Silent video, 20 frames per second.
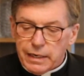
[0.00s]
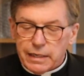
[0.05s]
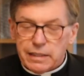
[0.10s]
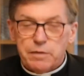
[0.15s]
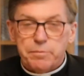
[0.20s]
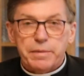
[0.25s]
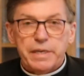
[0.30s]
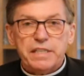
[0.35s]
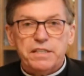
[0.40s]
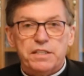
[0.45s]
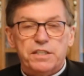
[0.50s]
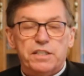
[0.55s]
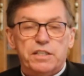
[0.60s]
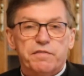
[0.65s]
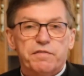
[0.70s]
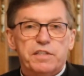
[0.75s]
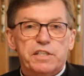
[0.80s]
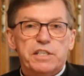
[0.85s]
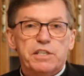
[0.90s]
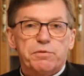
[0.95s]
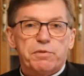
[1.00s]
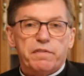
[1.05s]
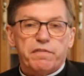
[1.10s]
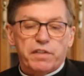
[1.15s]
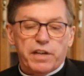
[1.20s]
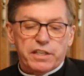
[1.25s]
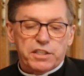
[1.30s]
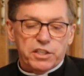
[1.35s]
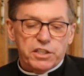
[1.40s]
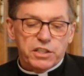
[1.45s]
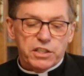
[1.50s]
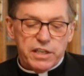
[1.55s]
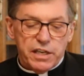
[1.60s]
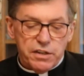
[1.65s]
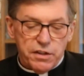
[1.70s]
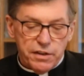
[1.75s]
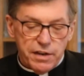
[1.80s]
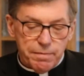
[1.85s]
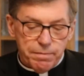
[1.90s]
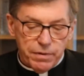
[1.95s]
On the basis of these reflections, I
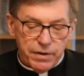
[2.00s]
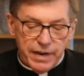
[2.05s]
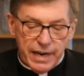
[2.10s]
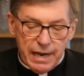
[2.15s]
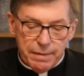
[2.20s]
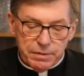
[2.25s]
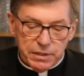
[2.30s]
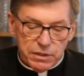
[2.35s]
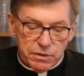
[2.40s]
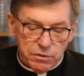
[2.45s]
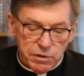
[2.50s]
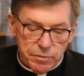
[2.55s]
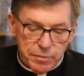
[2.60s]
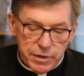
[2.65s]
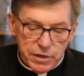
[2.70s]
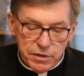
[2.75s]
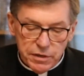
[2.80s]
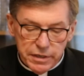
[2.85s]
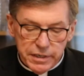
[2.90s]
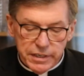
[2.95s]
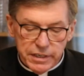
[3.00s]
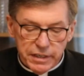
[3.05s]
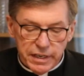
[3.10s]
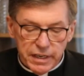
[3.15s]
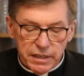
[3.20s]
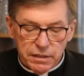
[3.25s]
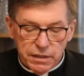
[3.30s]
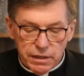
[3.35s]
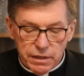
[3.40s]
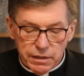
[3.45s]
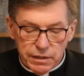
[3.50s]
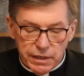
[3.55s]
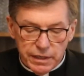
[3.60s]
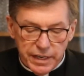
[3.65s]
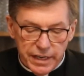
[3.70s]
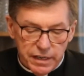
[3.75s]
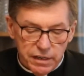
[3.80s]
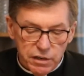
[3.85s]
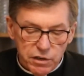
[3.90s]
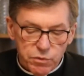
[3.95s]
thought perhaps it would be good to
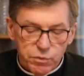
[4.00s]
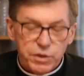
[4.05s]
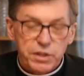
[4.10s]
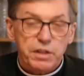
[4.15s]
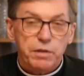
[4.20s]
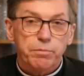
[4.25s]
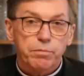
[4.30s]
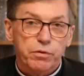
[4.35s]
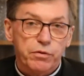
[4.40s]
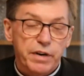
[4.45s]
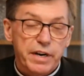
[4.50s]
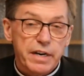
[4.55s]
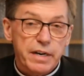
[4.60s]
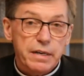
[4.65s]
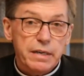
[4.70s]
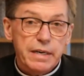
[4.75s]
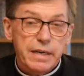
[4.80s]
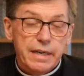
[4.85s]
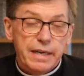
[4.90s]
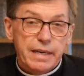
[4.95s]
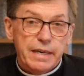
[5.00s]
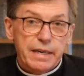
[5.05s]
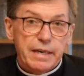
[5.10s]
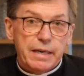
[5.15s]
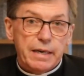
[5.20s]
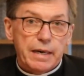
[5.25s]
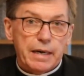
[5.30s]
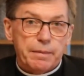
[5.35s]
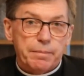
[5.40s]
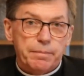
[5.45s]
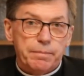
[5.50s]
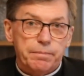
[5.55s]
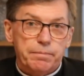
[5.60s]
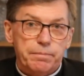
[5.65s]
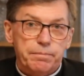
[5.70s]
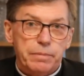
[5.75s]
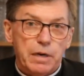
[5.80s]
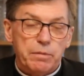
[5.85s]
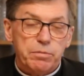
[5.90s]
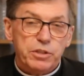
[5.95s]
end with a prayer uh,
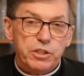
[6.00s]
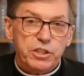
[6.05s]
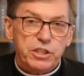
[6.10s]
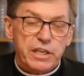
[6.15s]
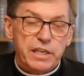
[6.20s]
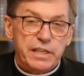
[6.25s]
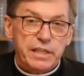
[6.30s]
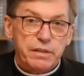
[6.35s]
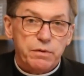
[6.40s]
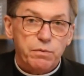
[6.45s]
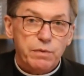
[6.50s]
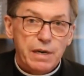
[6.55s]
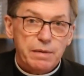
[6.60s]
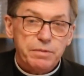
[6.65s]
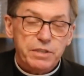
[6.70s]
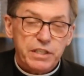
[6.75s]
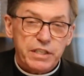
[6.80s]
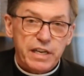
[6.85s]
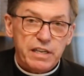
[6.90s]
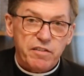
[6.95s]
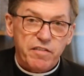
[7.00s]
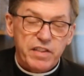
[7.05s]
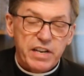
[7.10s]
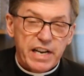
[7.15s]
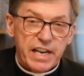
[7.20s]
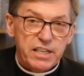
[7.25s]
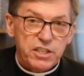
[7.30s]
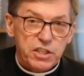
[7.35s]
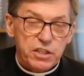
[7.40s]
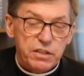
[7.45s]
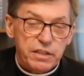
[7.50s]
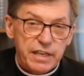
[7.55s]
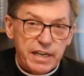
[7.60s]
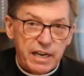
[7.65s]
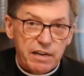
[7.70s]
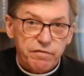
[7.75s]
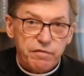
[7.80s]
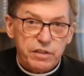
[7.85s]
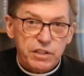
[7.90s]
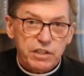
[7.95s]
published on the website of the National
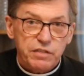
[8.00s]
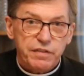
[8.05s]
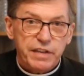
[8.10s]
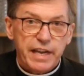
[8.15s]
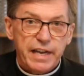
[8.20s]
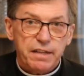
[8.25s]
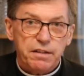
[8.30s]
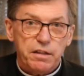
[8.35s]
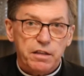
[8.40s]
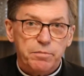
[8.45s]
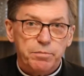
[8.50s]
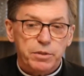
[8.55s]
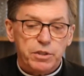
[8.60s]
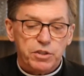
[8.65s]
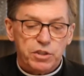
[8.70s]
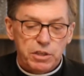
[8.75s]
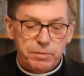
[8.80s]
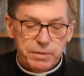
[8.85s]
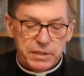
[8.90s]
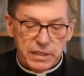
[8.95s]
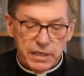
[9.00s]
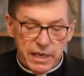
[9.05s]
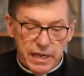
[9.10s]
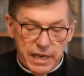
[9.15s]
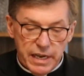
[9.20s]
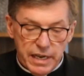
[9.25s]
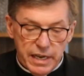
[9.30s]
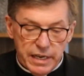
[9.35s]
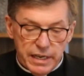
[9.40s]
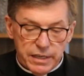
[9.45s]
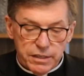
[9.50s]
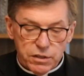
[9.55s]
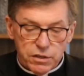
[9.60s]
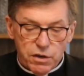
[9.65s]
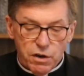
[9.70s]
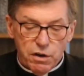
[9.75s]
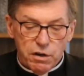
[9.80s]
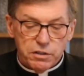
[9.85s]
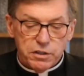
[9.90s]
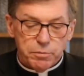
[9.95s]
Conference of Catholic Bishops it's
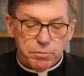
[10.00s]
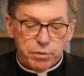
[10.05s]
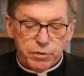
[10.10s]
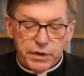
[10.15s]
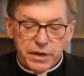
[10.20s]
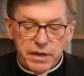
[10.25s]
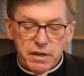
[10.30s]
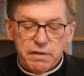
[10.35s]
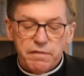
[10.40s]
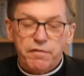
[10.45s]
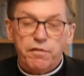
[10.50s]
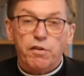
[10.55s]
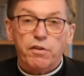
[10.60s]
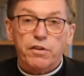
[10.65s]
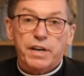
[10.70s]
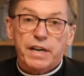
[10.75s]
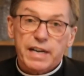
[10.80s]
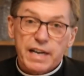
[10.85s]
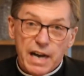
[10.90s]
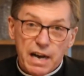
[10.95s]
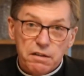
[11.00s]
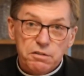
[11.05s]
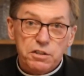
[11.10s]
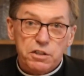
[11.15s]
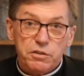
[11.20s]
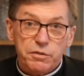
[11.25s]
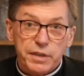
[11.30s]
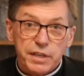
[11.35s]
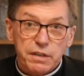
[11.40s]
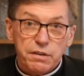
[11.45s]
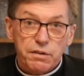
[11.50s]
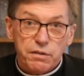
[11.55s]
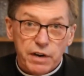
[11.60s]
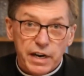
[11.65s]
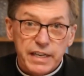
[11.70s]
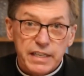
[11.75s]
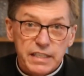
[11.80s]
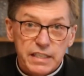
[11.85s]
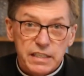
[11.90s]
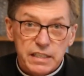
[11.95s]
called a prayer for encountering
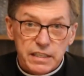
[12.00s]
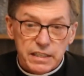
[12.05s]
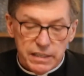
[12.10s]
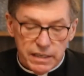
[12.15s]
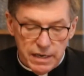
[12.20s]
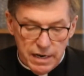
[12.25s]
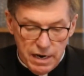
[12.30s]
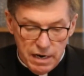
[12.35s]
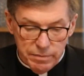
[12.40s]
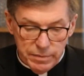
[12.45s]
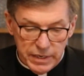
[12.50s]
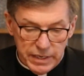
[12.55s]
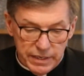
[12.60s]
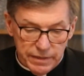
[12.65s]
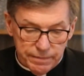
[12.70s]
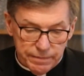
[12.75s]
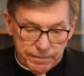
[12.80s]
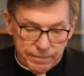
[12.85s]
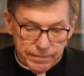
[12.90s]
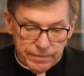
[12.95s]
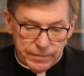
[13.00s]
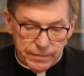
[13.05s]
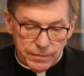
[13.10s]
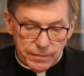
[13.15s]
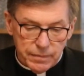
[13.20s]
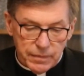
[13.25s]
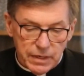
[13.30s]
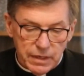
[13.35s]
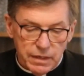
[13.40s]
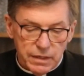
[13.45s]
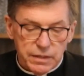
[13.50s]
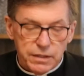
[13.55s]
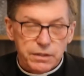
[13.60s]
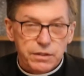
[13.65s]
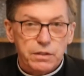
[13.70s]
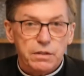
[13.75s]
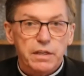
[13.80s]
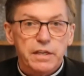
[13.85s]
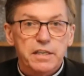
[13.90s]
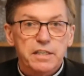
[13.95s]
Christ in harmony.
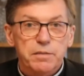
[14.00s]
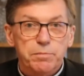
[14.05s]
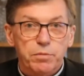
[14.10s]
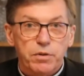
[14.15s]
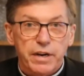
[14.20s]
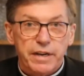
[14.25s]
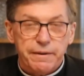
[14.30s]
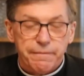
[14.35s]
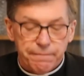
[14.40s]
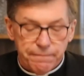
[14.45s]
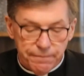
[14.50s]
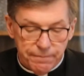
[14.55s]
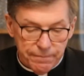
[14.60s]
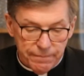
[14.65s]
So let us pray.